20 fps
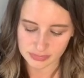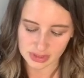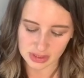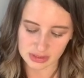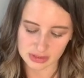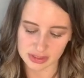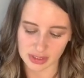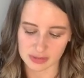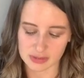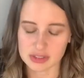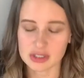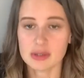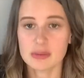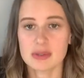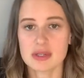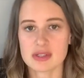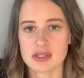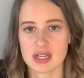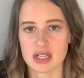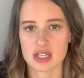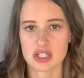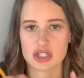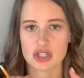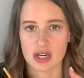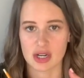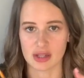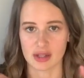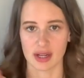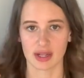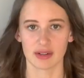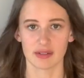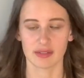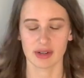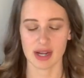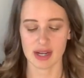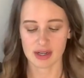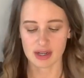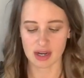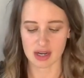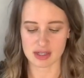So it's almost like a straight line
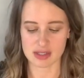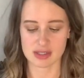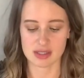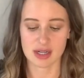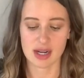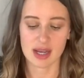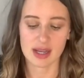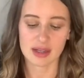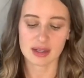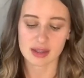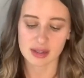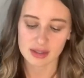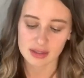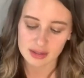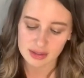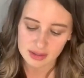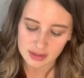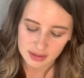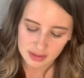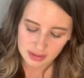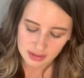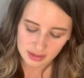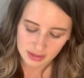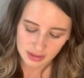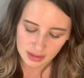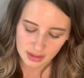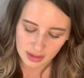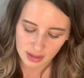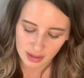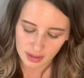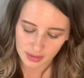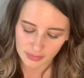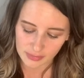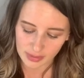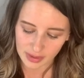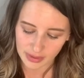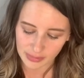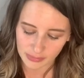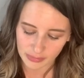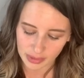right across the neck, and
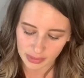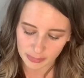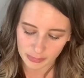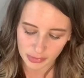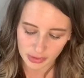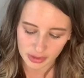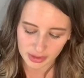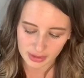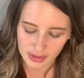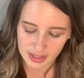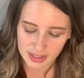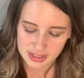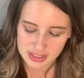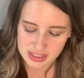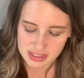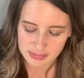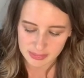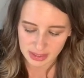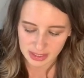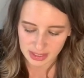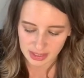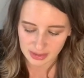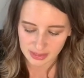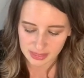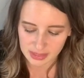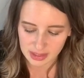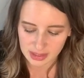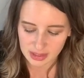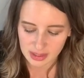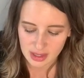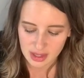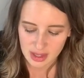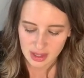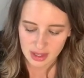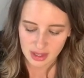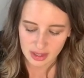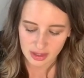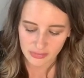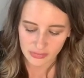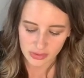then one more line to make it thick.
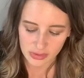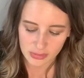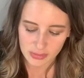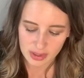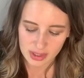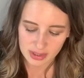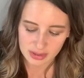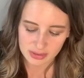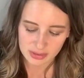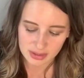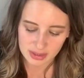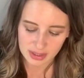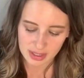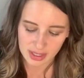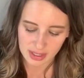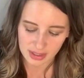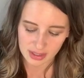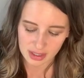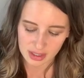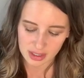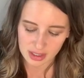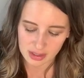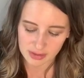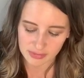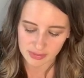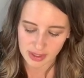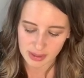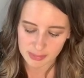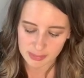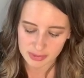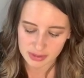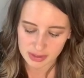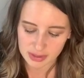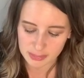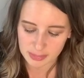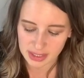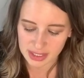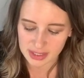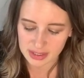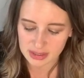If you want, you can kind of curve it up a little
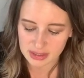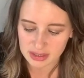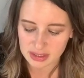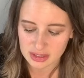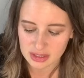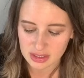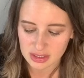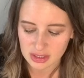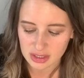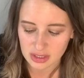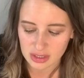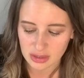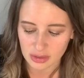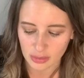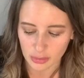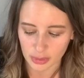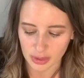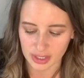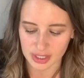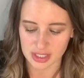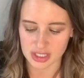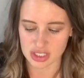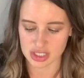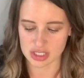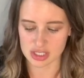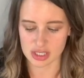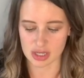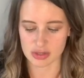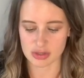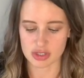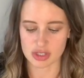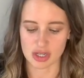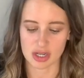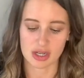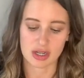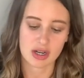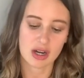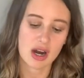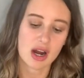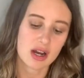bit, or it can just go straight
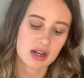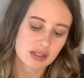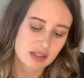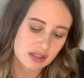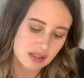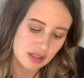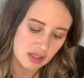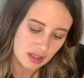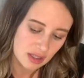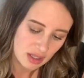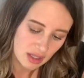across.